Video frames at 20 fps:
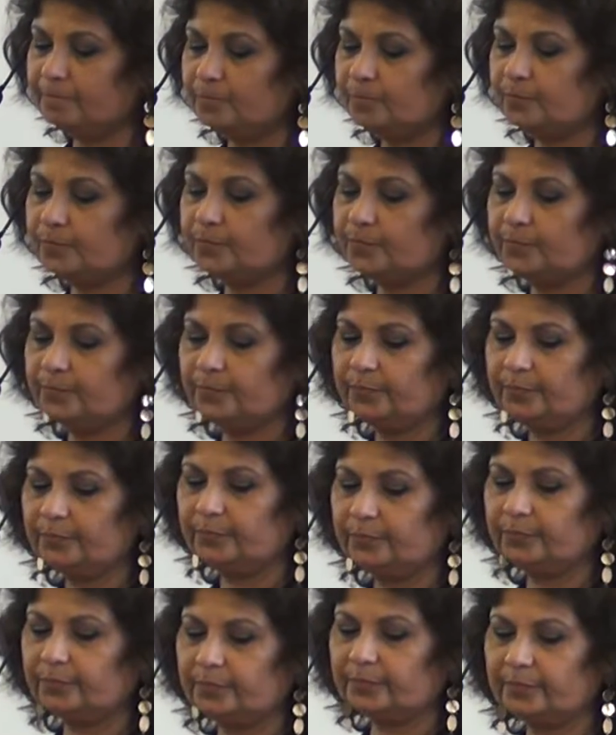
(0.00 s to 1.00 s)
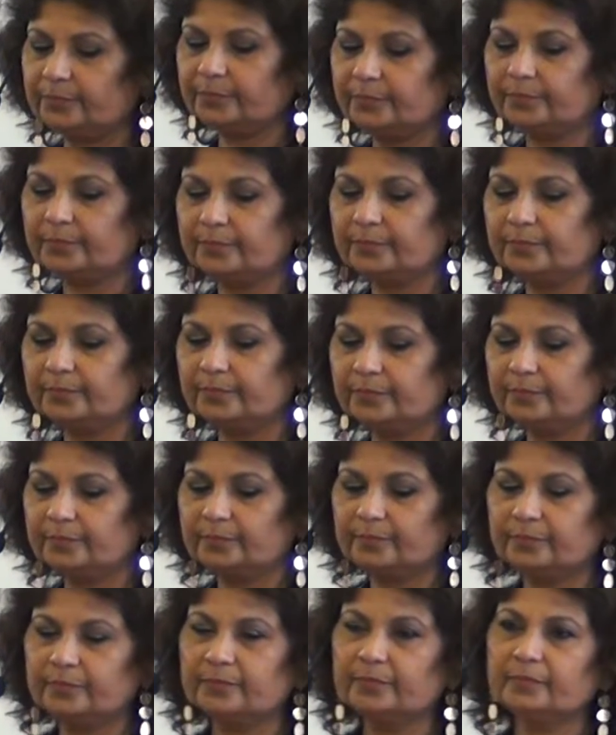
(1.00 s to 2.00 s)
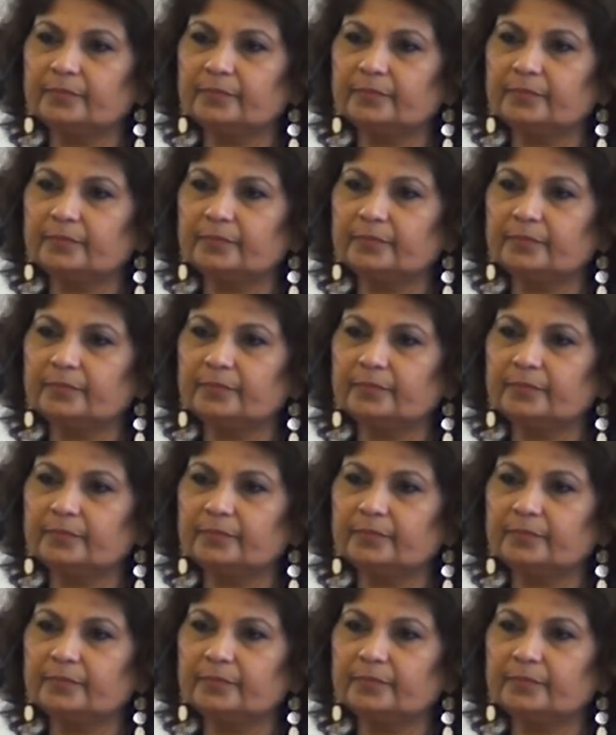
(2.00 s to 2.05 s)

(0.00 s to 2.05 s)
(silence)